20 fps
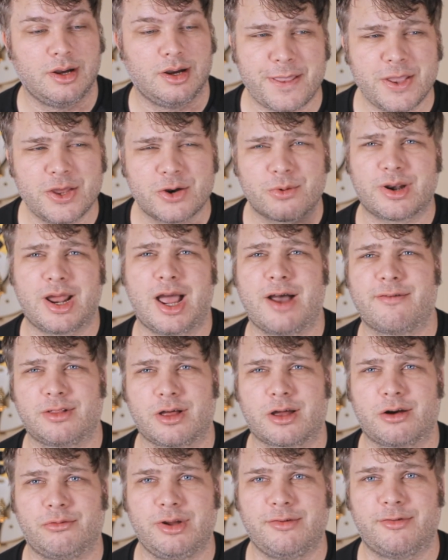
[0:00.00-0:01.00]
You don't want to have a
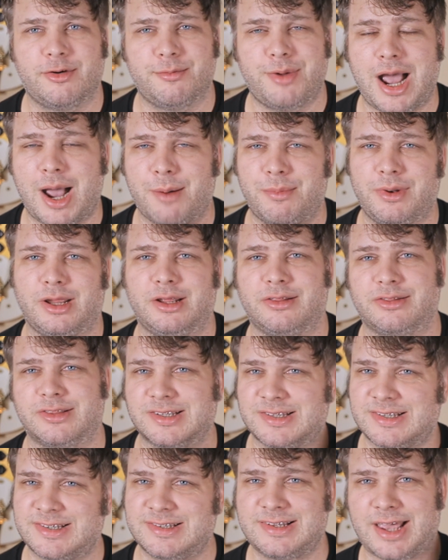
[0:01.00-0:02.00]
lot of reverb happening
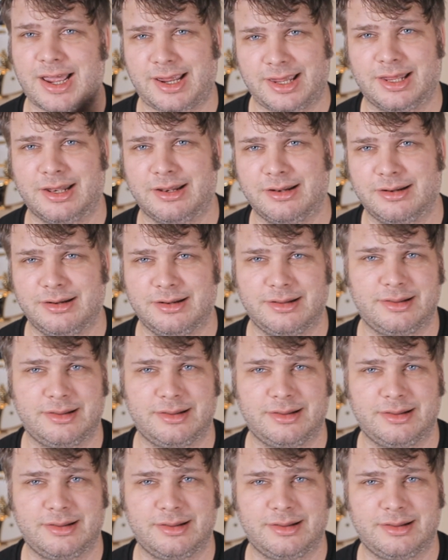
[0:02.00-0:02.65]
the second